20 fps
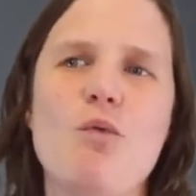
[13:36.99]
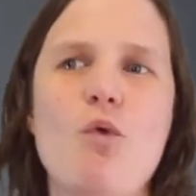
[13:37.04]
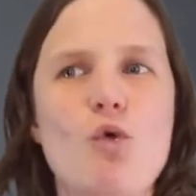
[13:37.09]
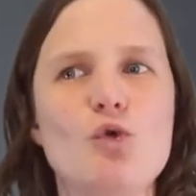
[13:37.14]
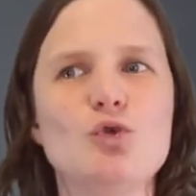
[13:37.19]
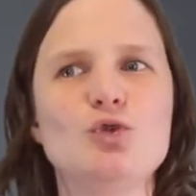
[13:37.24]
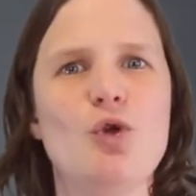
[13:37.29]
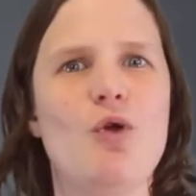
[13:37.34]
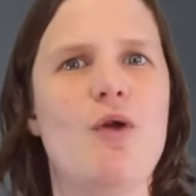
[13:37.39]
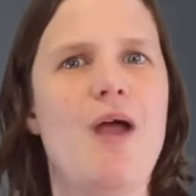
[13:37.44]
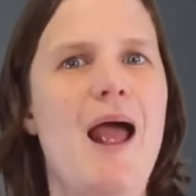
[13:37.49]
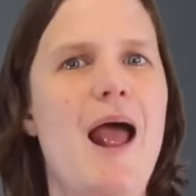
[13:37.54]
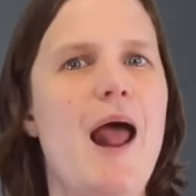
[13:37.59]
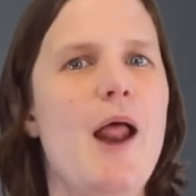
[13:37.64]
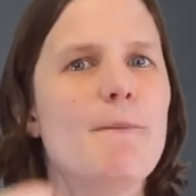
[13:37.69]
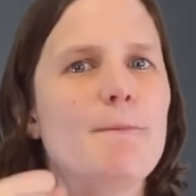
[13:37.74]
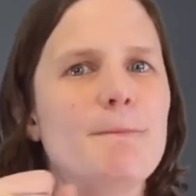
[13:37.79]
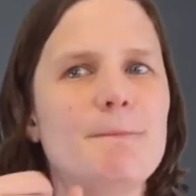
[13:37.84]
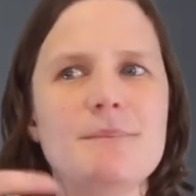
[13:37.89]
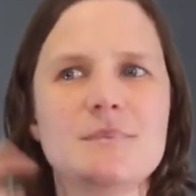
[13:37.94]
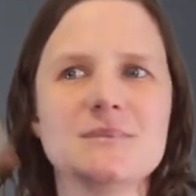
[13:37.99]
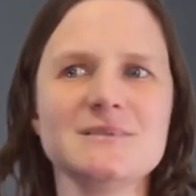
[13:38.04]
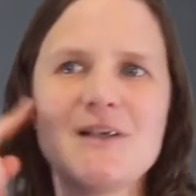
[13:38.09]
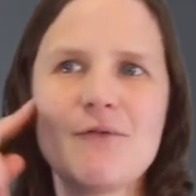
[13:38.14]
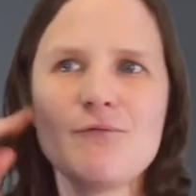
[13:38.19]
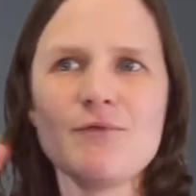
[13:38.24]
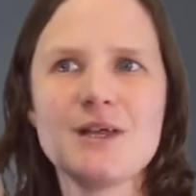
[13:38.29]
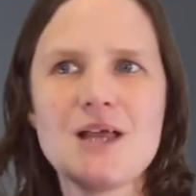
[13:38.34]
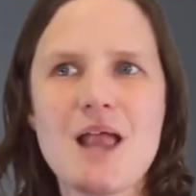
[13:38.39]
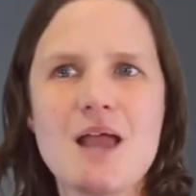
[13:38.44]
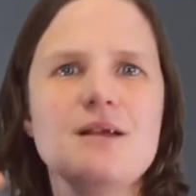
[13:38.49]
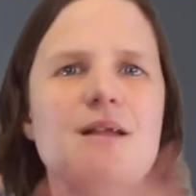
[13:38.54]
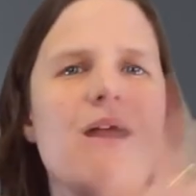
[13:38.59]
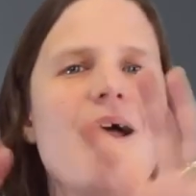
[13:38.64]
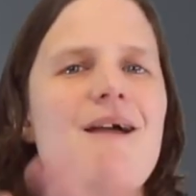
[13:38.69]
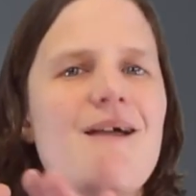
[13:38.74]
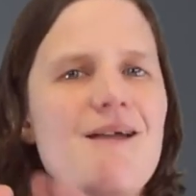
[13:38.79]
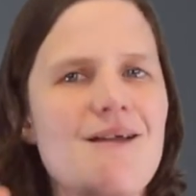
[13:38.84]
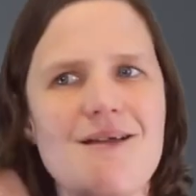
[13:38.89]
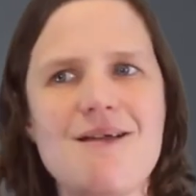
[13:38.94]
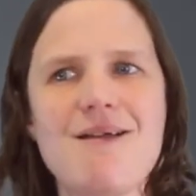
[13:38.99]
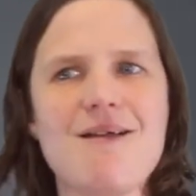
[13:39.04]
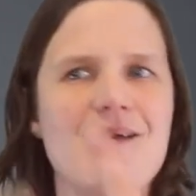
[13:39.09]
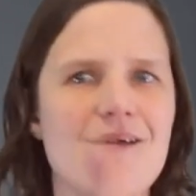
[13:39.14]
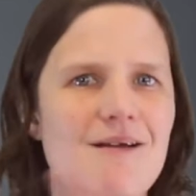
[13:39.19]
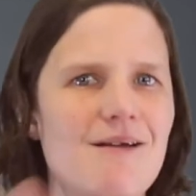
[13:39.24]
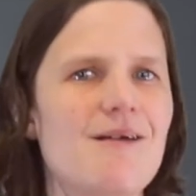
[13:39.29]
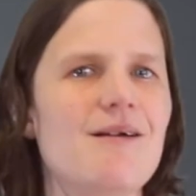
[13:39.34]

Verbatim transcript: It's quite different from some other countries.